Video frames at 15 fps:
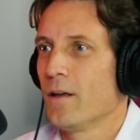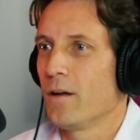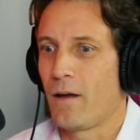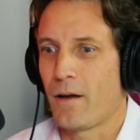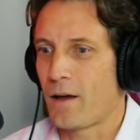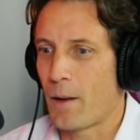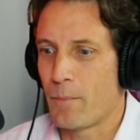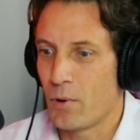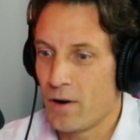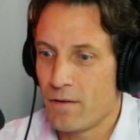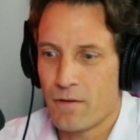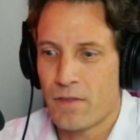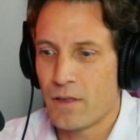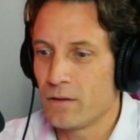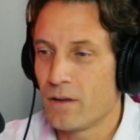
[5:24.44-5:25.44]
Like I put
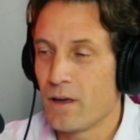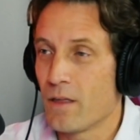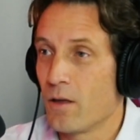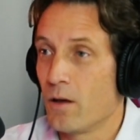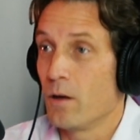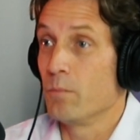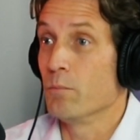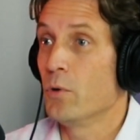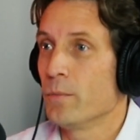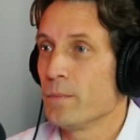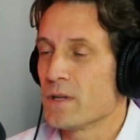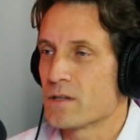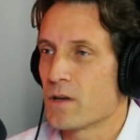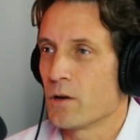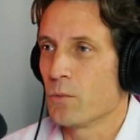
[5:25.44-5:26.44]
everything together and boom,
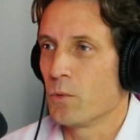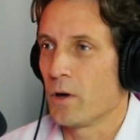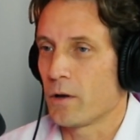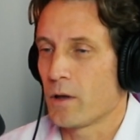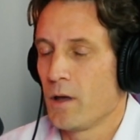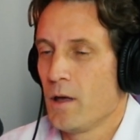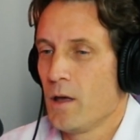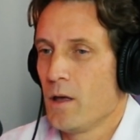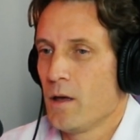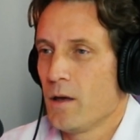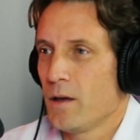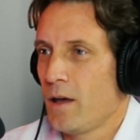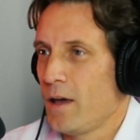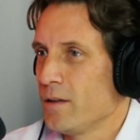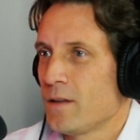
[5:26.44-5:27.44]
it's going to work.
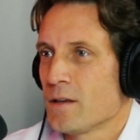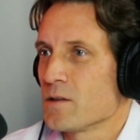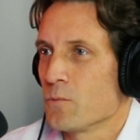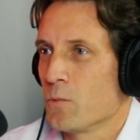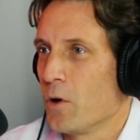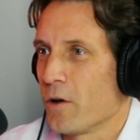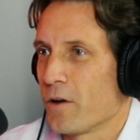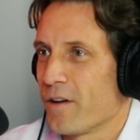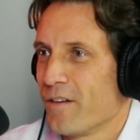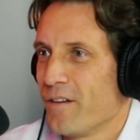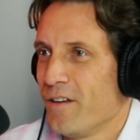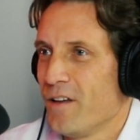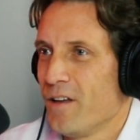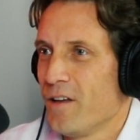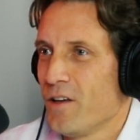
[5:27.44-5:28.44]
It doesn't work.
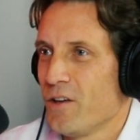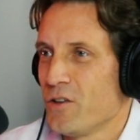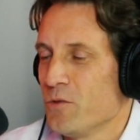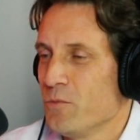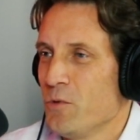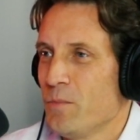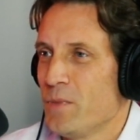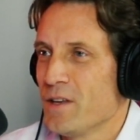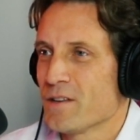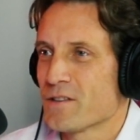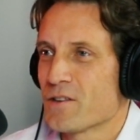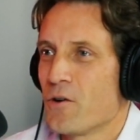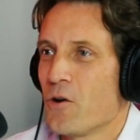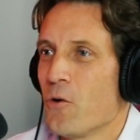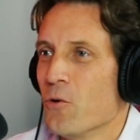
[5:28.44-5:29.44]
Human beings
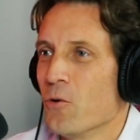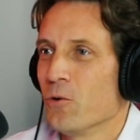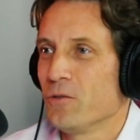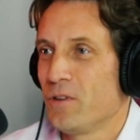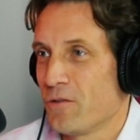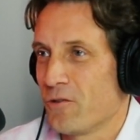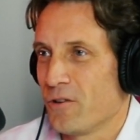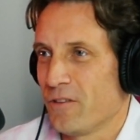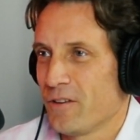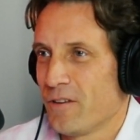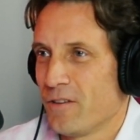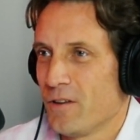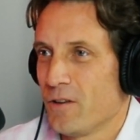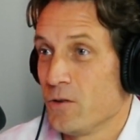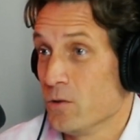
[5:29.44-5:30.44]
are all different.
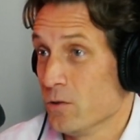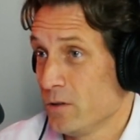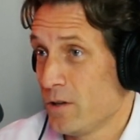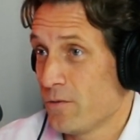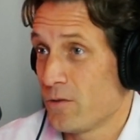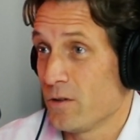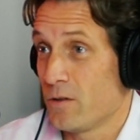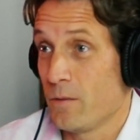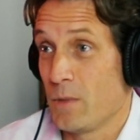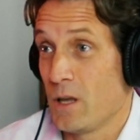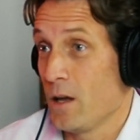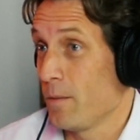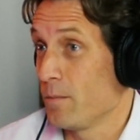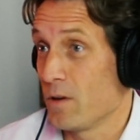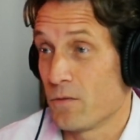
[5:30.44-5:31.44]
You're different to me,
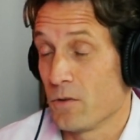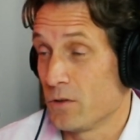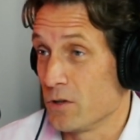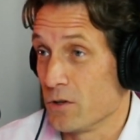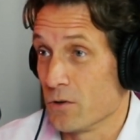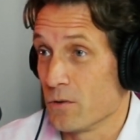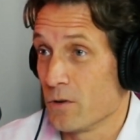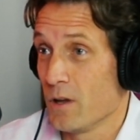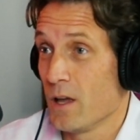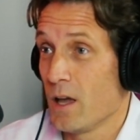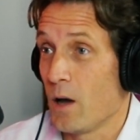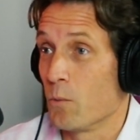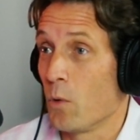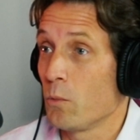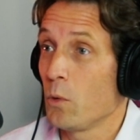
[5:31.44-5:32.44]
I'm different to you,
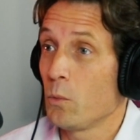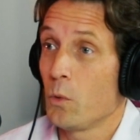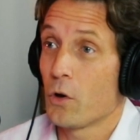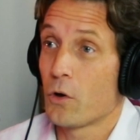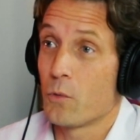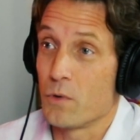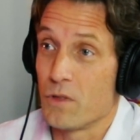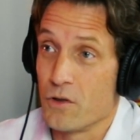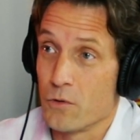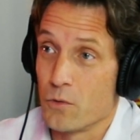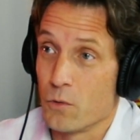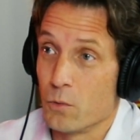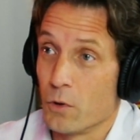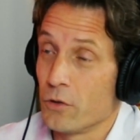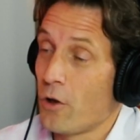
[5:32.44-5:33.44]
and what will work with you
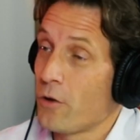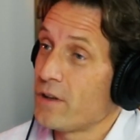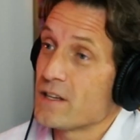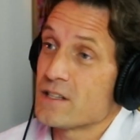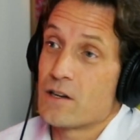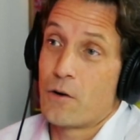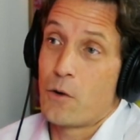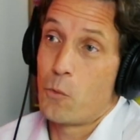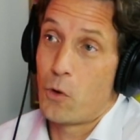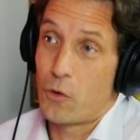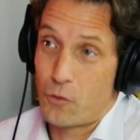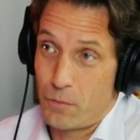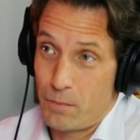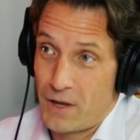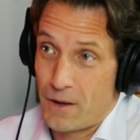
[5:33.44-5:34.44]
will not necessarily work
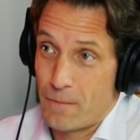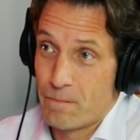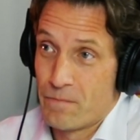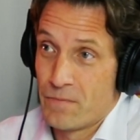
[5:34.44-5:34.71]
with me.